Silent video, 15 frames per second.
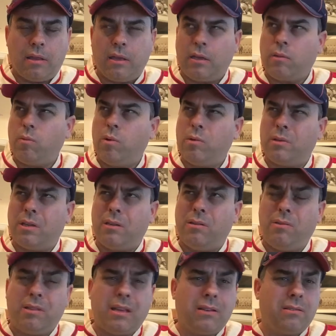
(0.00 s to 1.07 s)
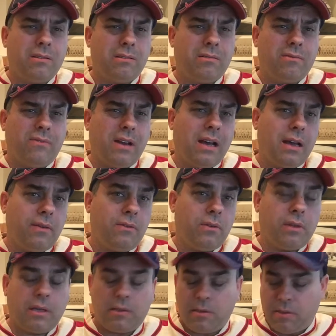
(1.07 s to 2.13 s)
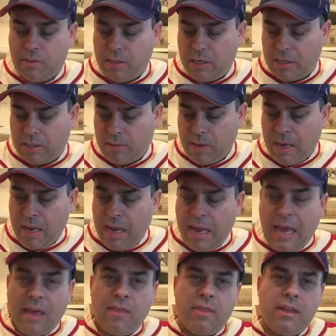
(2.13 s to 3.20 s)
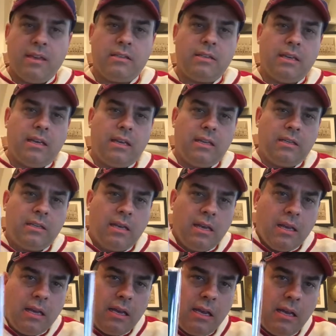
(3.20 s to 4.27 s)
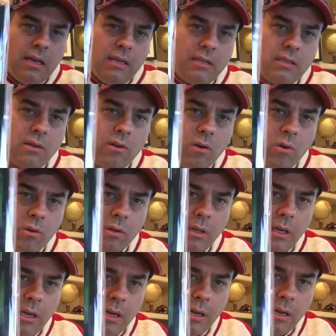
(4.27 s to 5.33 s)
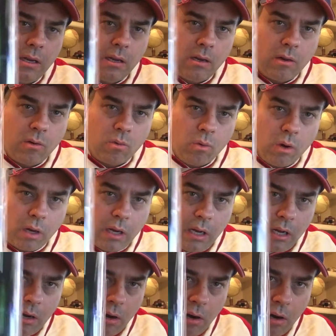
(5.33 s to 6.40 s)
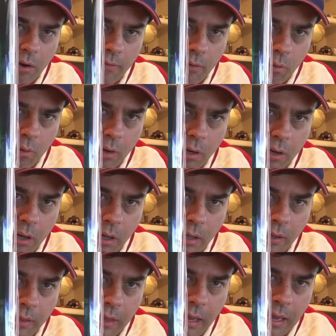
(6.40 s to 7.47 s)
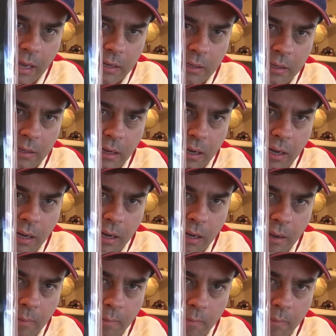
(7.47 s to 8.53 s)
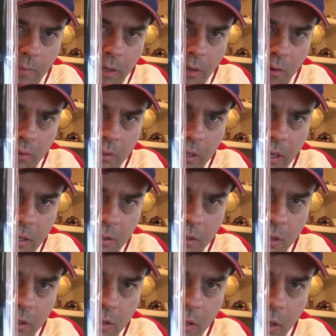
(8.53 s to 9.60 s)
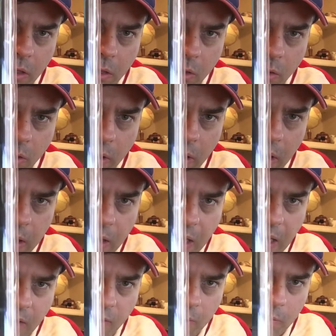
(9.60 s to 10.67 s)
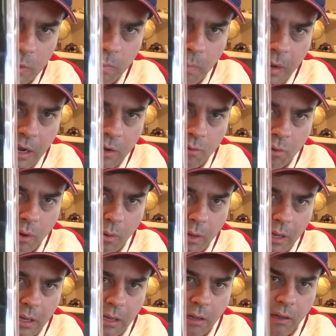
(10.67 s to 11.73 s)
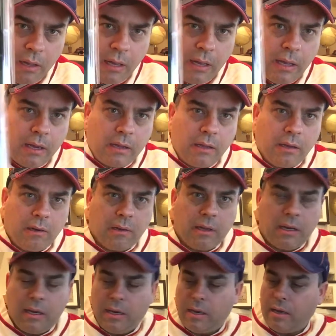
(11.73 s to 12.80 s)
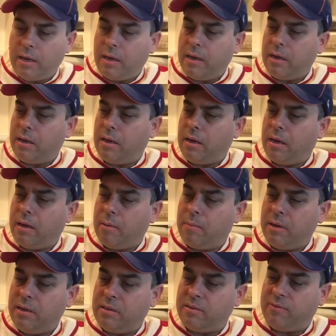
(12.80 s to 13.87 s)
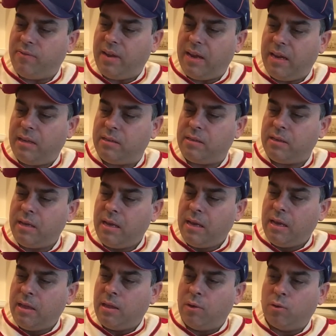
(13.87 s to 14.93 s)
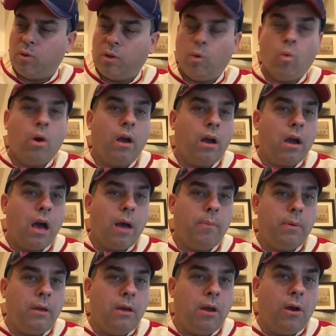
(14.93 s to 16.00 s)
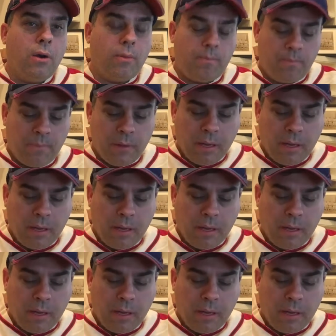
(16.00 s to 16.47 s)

I think what was that, 2005, 2006, and this is his only rookie card, if you want to call it that. Um, you know, it's an SGC 30. They have him as Pedro Hill. Clearly, uh, on his face, there's only one copy known.